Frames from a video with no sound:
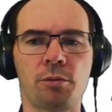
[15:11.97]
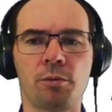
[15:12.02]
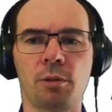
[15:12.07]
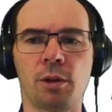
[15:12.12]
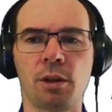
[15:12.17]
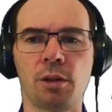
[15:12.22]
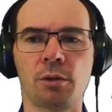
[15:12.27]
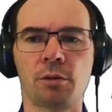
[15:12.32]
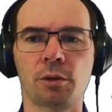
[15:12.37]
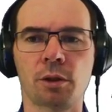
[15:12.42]

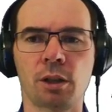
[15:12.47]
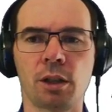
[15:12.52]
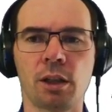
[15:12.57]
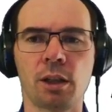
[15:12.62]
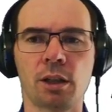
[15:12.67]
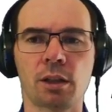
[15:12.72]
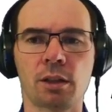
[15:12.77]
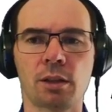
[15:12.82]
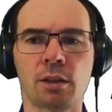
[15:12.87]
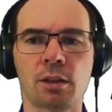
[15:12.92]
1 over
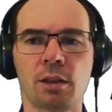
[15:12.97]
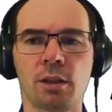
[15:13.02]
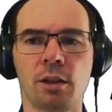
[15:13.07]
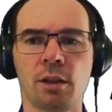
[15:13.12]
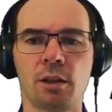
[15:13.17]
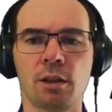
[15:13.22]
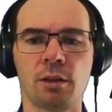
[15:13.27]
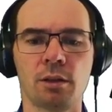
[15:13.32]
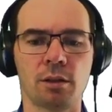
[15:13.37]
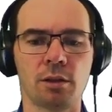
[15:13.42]
x,
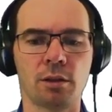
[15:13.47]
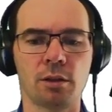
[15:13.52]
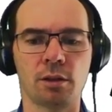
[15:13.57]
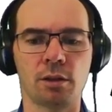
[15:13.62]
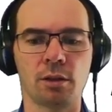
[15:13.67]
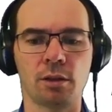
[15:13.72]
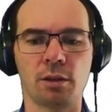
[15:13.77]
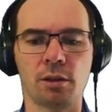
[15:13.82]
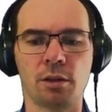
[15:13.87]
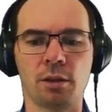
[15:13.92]

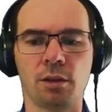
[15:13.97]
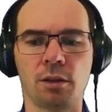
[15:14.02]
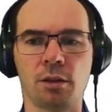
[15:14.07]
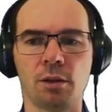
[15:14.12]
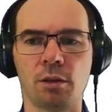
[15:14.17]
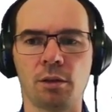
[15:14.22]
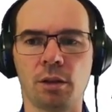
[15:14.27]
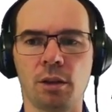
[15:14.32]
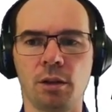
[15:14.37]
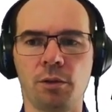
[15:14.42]

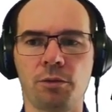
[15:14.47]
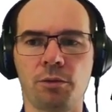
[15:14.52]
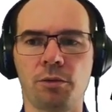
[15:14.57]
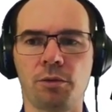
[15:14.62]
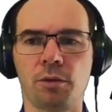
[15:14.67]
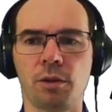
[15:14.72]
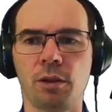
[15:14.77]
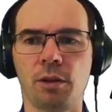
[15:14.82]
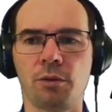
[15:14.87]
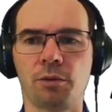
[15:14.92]

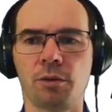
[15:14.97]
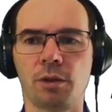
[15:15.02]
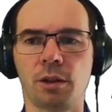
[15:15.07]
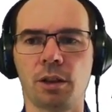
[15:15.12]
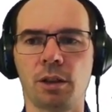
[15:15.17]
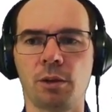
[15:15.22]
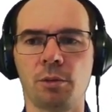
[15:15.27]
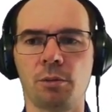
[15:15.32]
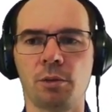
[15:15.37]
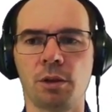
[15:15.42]
if
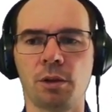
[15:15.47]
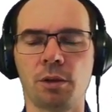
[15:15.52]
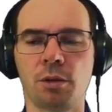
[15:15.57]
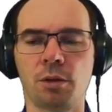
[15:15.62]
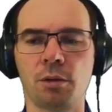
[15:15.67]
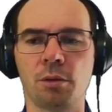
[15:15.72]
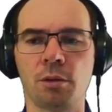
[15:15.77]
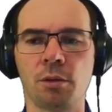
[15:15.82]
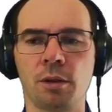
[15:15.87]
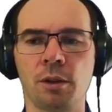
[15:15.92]
I want
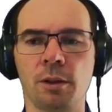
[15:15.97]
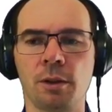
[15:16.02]
to